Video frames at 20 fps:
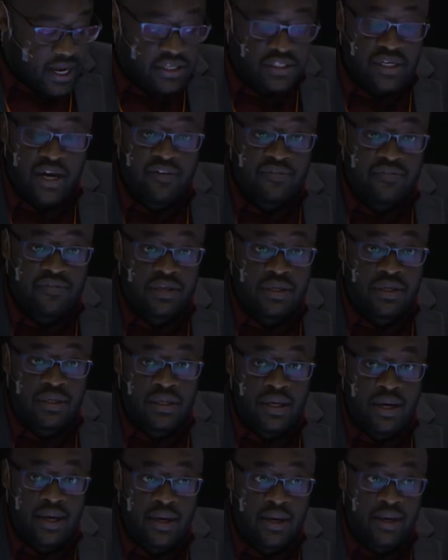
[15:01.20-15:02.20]
HIV
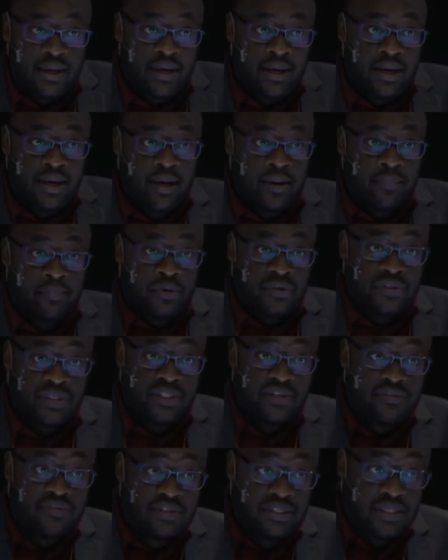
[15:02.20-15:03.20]
uh, uh,
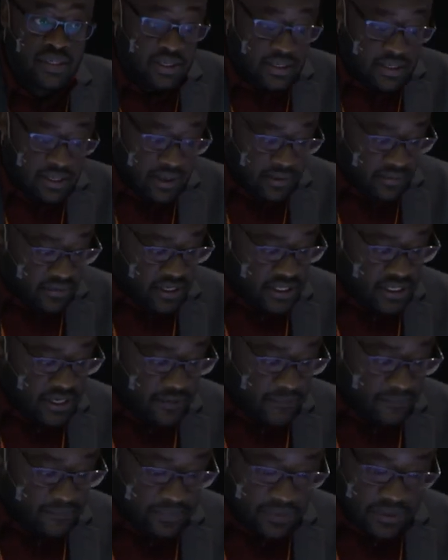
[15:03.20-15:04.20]
positivity
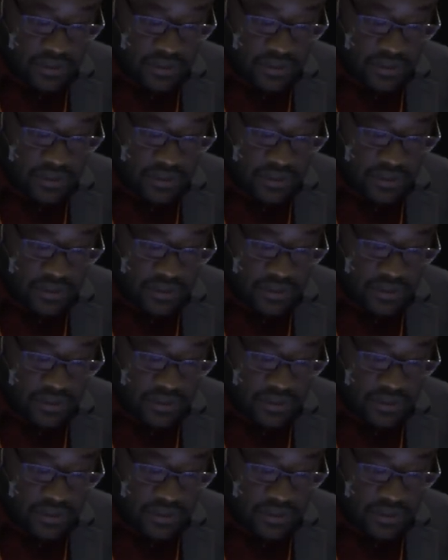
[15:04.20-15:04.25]
reading.